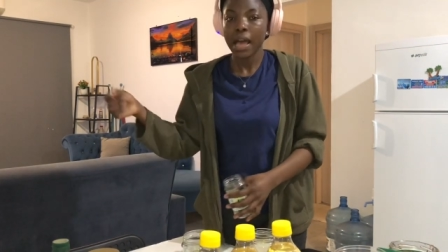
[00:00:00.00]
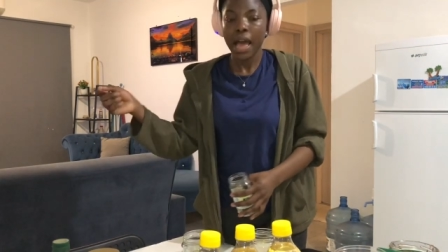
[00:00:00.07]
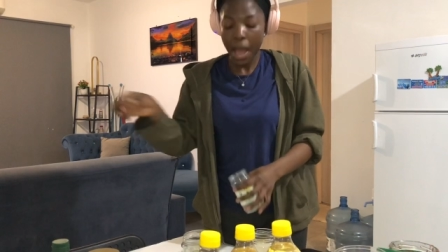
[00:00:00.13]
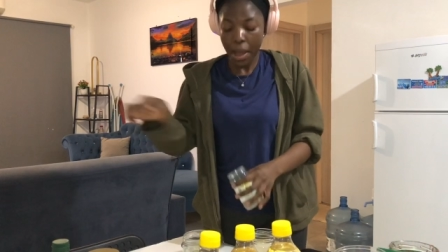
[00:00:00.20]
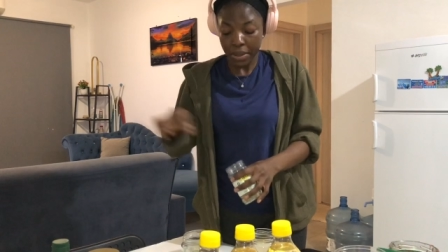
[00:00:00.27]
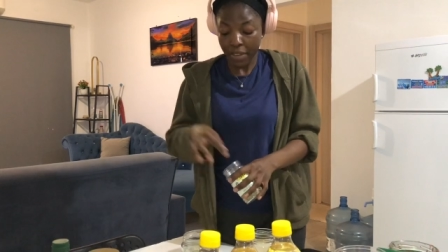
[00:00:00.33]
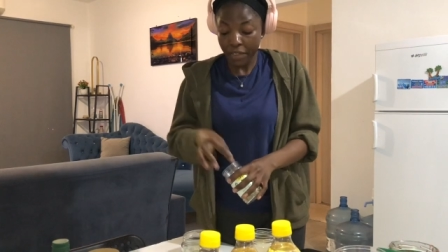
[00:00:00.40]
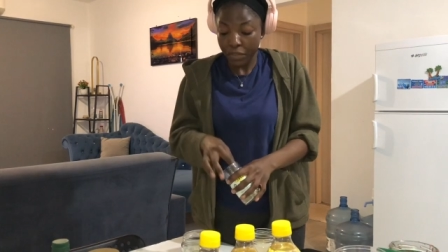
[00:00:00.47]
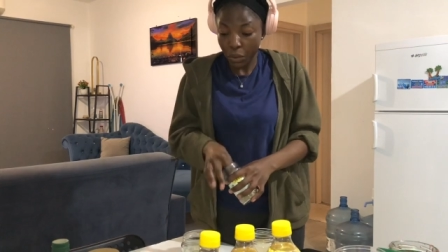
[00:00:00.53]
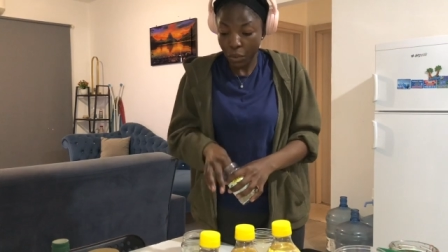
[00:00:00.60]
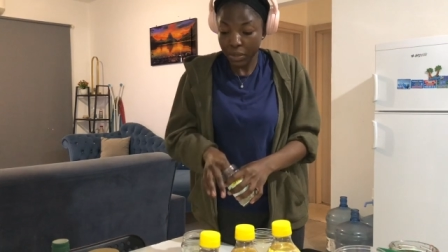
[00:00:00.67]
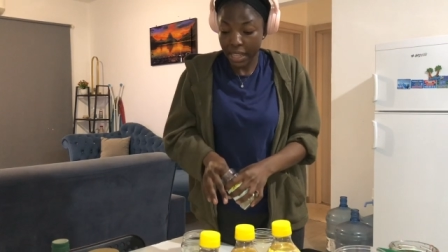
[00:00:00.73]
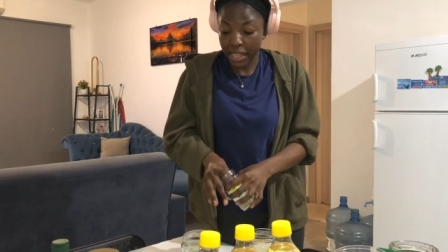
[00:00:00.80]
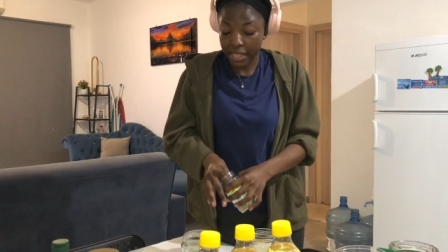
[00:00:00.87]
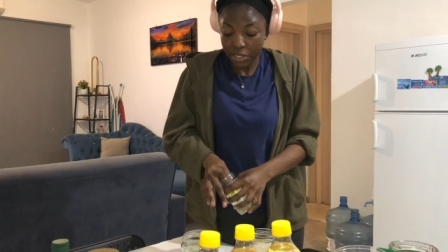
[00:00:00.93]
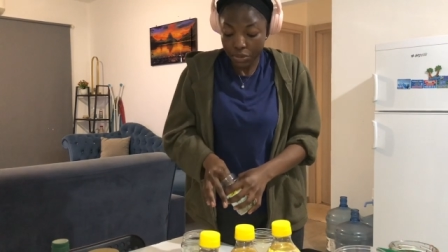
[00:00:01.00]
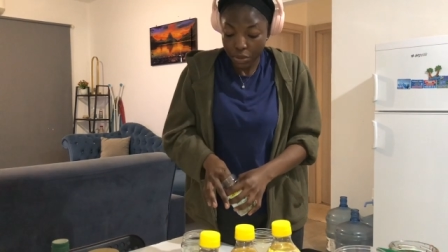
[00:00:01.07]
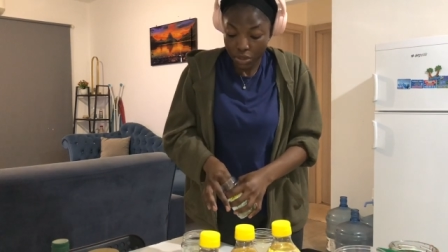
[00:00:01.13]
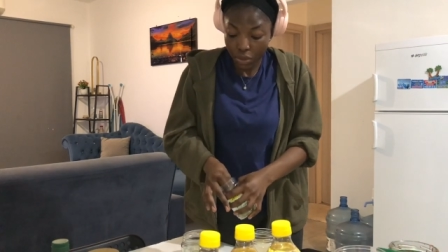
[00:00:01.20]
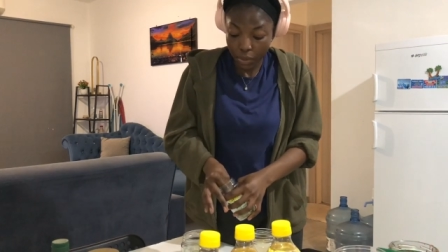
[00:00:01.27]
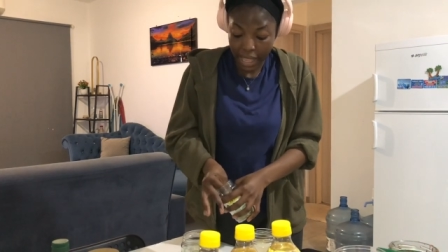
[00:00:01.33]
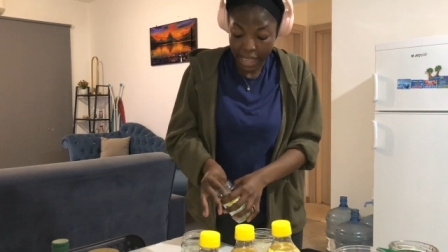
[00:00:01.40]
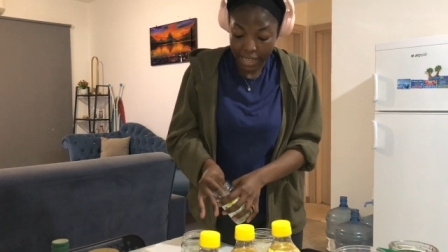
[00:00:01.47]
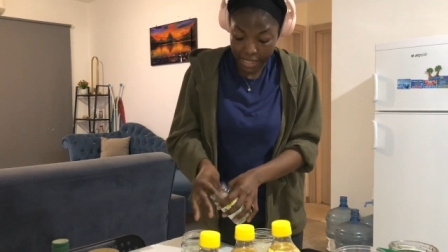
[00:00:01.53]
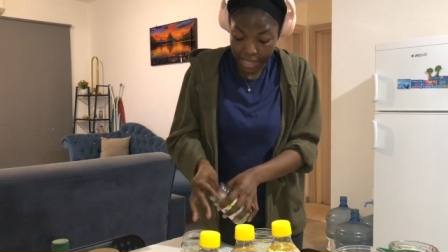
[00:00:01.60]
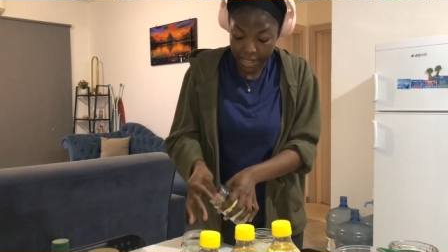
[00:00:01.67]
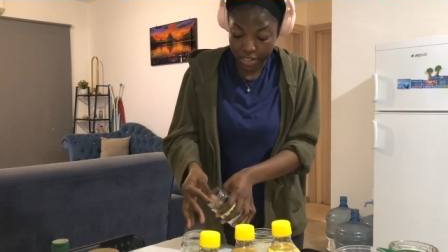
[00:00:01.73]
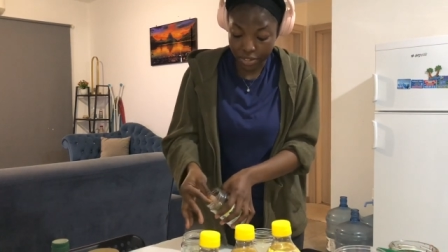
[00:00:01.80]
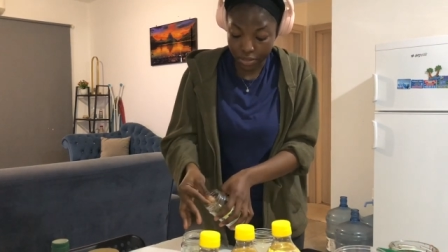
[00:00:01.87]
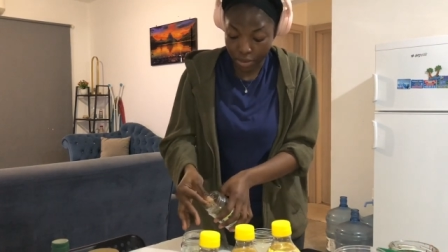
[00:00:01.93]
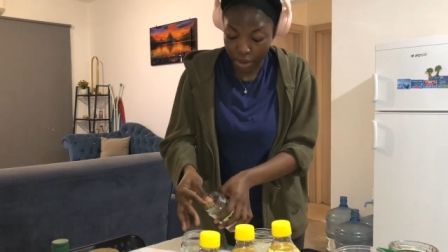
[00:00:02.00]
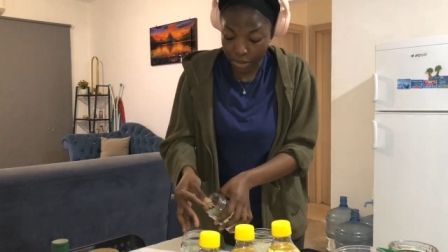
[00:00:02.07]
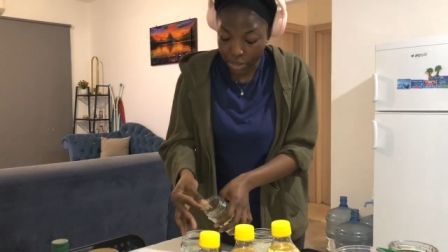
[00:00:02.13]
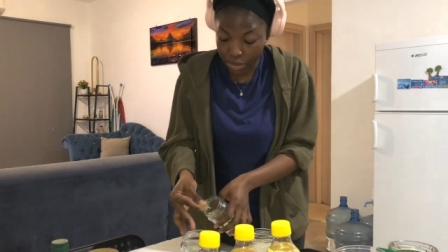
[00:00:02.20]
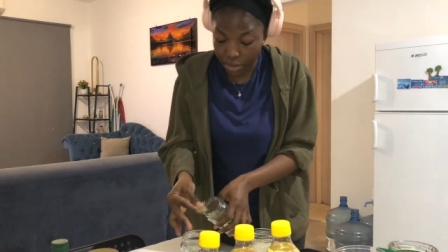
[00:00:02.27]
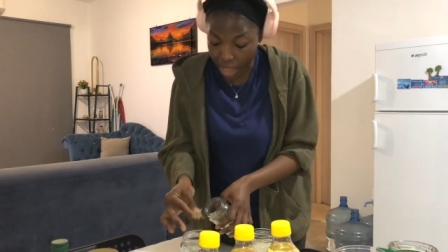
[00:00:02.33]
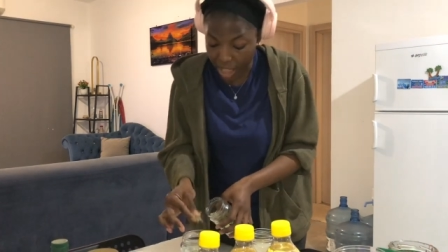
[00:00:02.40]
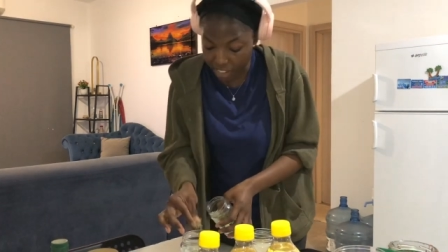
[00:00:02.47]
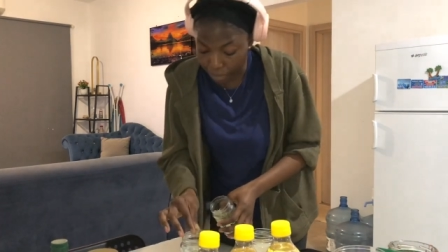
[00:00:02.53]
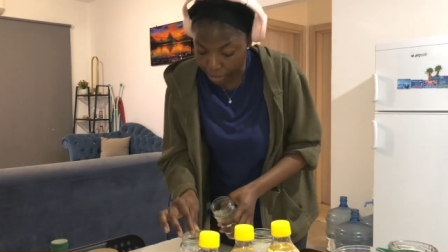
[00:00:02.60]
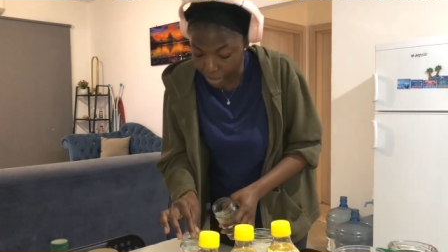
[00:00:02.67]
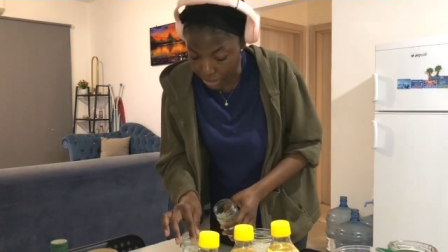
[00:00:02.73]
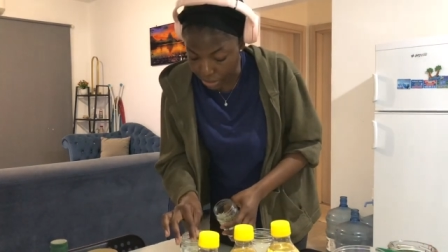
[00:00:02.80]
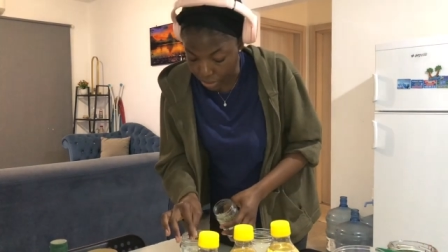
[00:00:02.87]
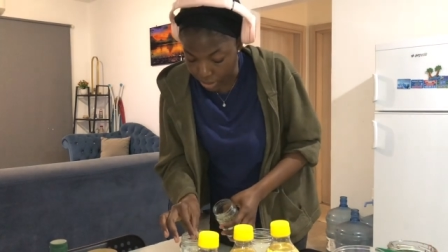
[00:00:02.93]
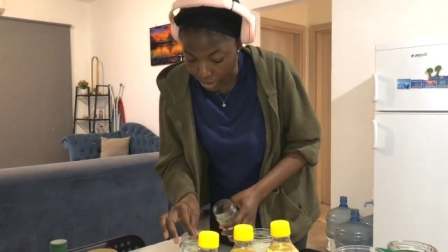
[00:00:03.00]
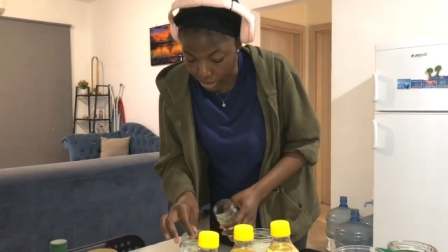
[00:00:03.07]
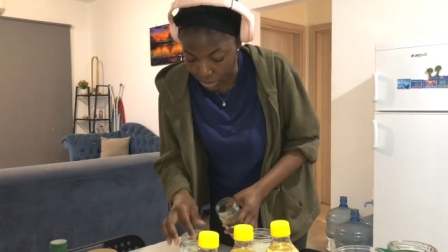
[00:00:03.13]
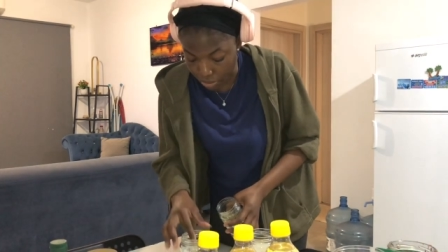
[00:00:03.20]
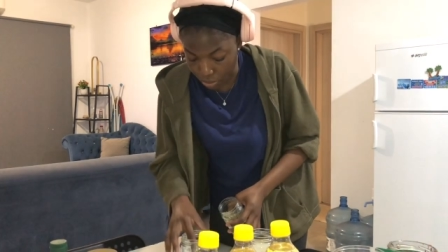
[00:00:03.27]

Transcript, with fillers: I would have known that this was not what I intended to do I wanted to have mint on its